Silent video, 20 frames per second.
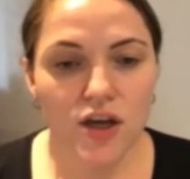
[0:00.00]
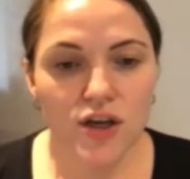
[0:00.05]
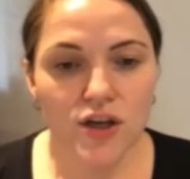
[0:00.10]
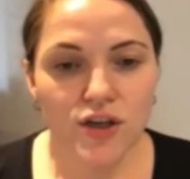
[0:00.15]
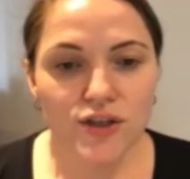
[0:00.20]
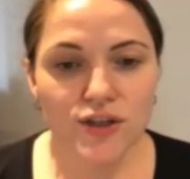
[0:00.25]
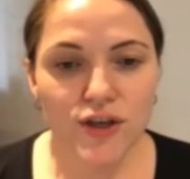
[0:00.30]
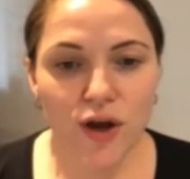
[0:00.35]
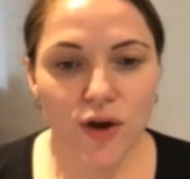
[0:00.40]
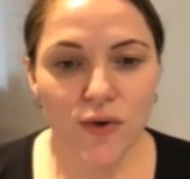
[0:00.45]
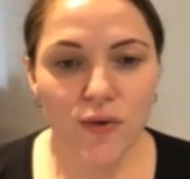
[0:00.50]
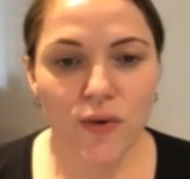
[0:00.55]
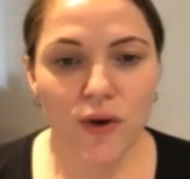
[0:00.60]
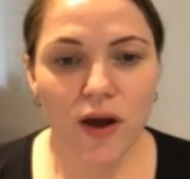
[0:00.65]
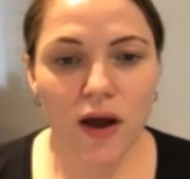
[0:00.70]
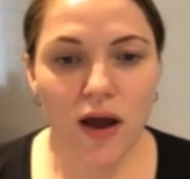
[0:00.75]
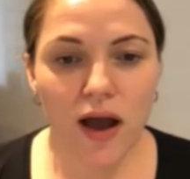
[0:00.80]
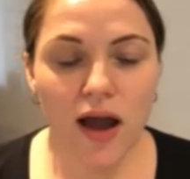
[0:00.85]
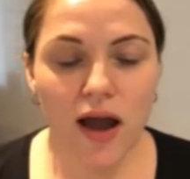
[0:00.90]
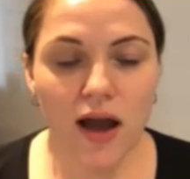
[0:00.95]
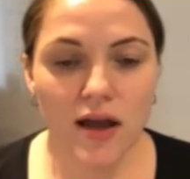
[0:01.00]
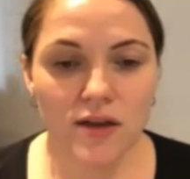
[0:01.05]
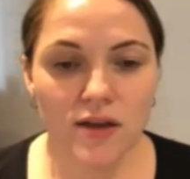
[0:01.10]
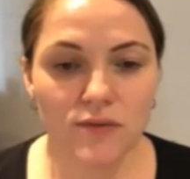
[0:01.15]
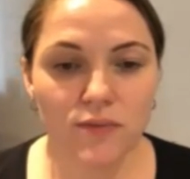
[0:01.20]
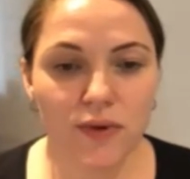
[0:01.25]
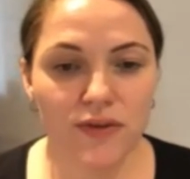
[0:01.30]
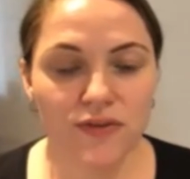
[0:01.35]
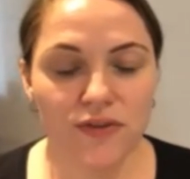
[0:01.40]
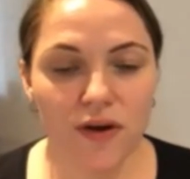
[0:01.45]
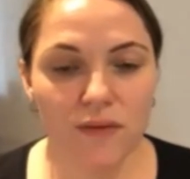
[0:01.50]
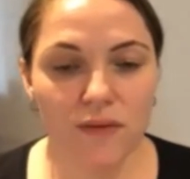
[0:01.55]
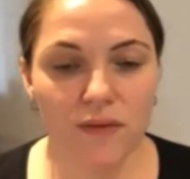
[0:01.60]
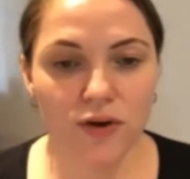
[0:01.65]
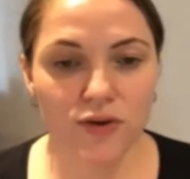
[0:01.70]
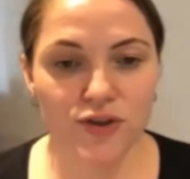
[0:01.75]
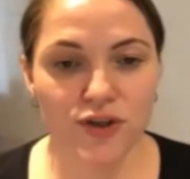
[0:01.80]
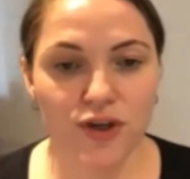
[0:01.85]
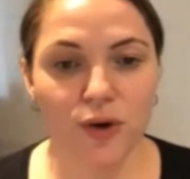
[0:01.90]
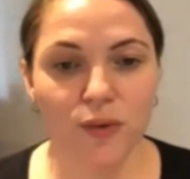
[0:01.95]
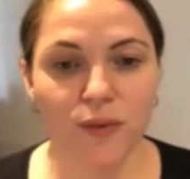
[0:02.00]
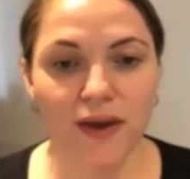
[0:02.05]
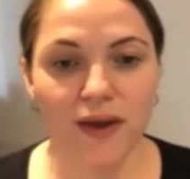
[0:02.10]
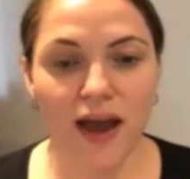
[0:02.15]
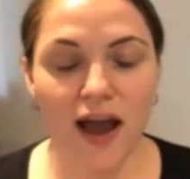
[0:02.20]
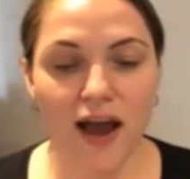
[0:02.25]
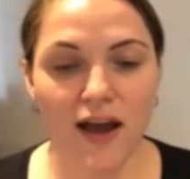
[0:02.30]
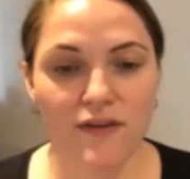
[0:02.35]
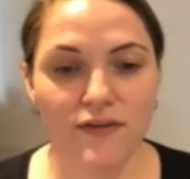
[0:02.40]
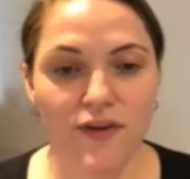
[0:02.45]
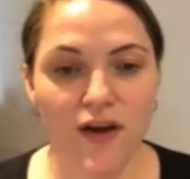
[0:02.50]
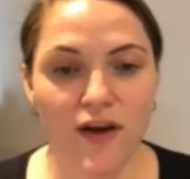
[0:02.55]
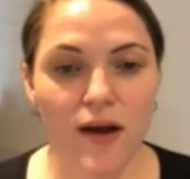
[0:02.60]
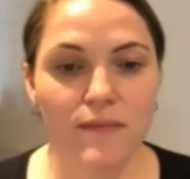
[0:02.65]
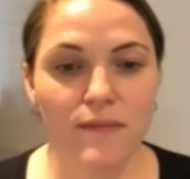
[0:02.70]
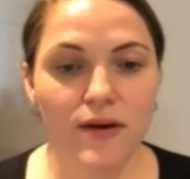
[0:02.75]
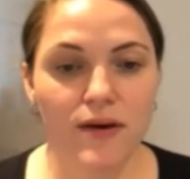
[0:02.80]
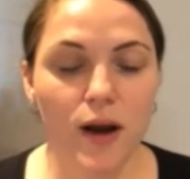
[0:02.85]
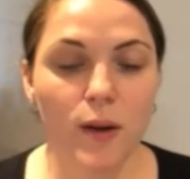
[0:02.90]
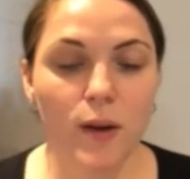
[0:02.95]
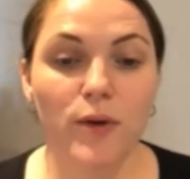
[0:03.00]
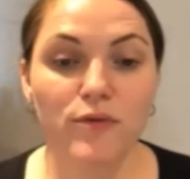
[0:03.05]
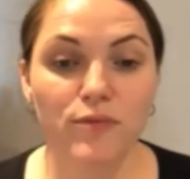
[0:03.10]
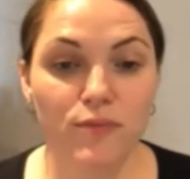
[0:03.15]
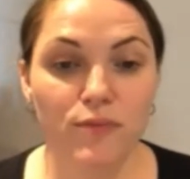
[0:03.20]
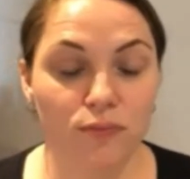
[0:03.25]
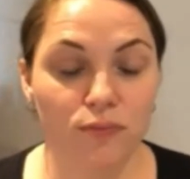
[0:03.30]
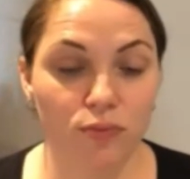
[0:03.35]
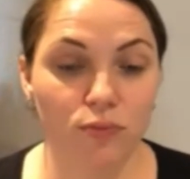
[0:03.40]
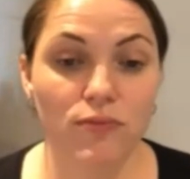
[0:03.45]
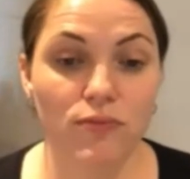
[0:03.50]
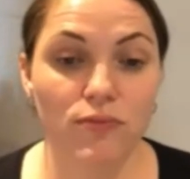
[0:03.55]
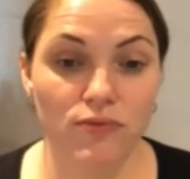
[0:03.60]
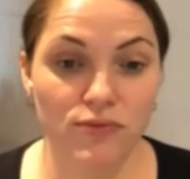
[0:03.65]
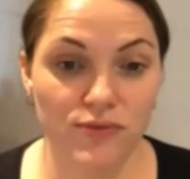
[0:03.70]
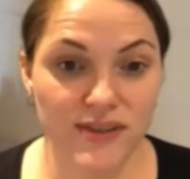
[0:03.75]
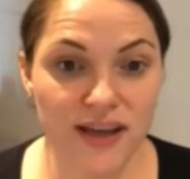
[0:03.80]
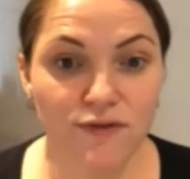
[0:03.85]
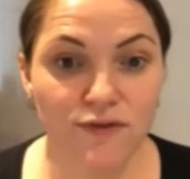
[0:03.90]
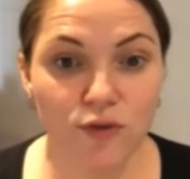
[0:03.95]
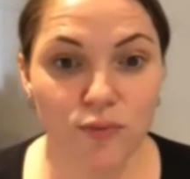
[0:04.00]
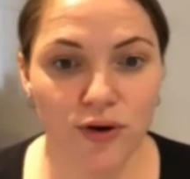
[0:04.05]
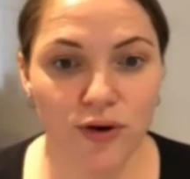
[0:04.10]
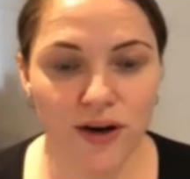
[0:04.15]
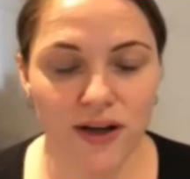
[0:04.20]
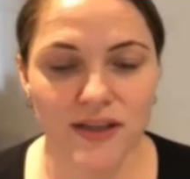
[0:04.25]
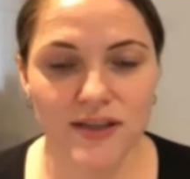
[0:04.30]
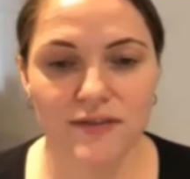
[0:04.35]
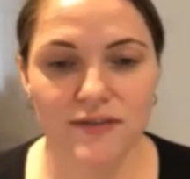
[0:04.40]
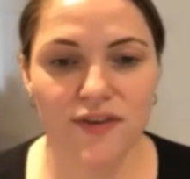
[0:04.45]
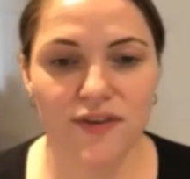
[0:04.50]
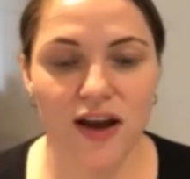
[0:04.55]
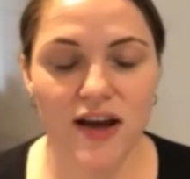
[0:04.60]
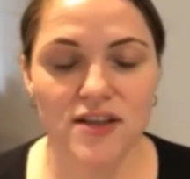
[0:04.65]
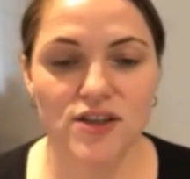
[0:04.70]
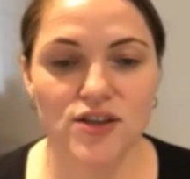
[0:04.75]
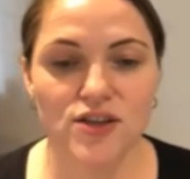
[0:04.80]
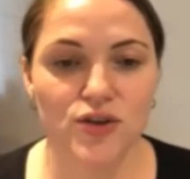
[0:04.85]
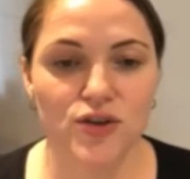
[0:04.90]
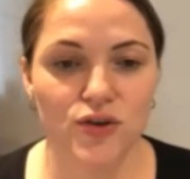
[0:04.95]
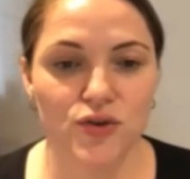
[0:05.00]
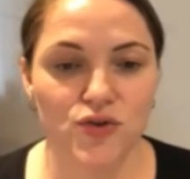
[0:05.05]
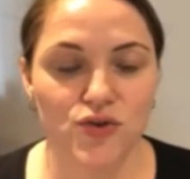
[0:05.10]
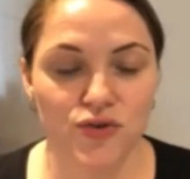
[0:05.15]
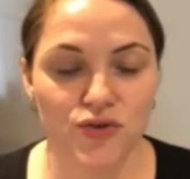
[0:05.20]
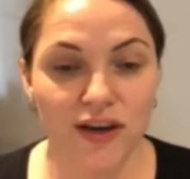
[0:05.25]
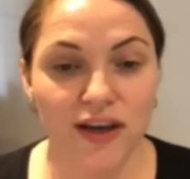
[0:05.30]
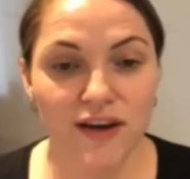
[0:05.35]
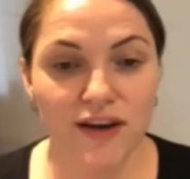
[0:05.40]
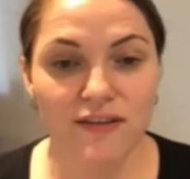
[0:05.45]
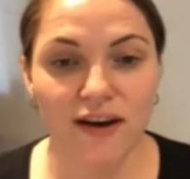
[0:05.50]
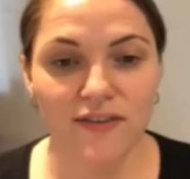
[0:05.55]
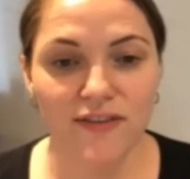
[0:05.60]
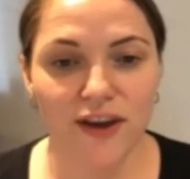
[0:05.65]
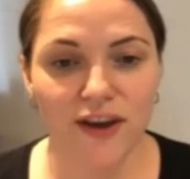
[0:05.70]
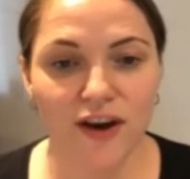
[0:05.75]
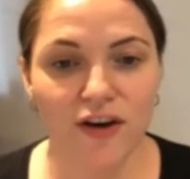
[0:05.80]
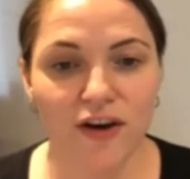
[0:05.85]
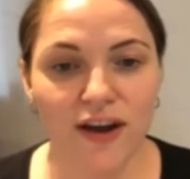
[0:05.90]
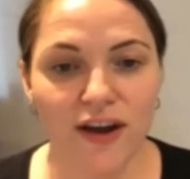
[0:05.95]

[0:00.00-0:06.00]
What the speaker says: So with Dermalogica, we have several products, in fact, to treat around the eye